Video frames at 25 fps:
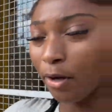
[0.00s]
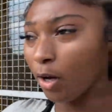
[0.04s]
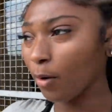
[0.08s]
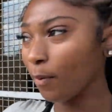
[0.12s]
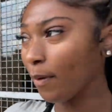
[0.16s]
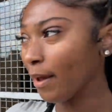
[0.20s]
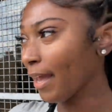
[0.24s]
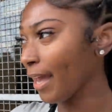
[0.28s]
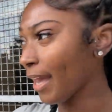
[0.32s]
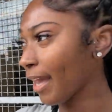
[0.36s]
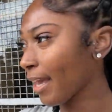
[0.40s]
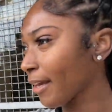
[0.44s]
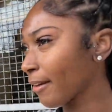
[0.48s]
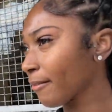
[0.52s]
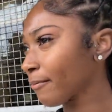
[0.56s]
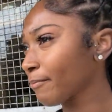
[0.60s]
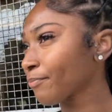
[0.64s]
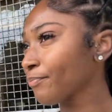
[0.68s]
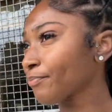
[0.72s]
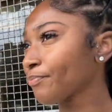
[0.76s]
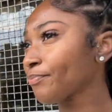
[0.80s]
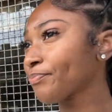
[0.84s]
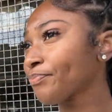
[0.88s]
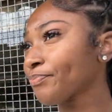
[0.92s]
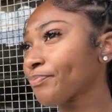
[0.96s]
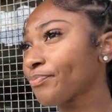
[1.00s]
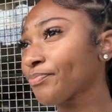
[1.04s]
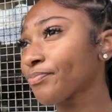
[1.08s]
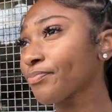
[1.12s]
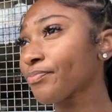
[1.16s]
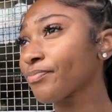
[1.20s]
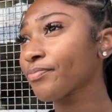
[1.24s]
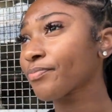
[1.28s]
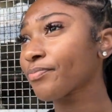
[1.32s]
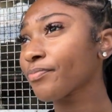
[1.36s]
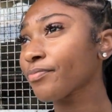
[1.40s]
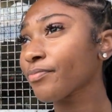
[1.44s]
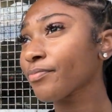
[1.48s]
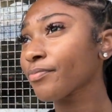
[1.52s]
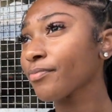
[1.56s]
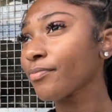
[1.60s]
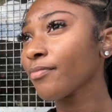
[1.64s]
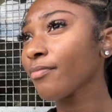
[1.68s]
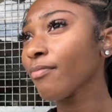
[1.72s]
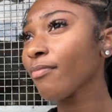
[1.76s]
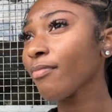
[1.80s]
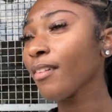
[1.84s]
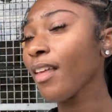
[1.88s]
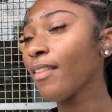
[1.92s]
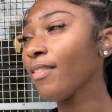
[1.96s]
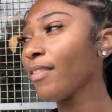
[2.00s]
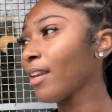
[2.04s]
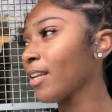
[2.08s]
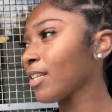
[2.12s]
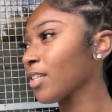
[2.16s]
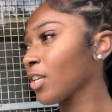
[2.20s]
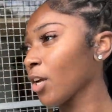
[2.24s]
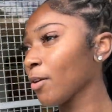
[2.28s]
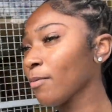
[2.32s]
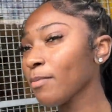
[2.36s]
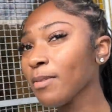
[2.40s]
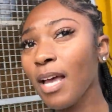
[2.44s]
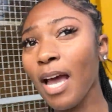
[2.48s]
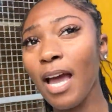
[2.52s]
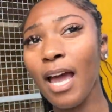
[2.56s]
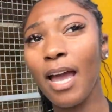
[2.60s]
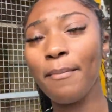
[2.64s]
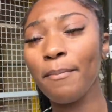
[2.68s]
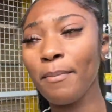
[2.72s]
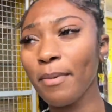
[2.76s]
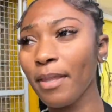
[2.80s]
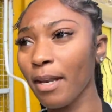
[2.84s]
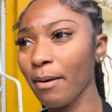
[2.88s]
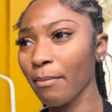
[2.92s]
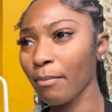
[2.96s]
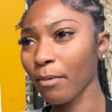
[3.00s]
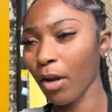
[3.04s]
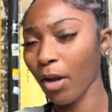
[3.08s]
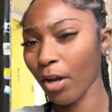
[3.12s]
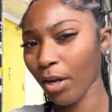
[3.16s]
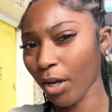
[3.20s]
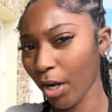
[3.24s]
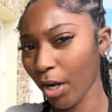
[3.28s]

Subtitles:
away. And then it's home time, and I'm going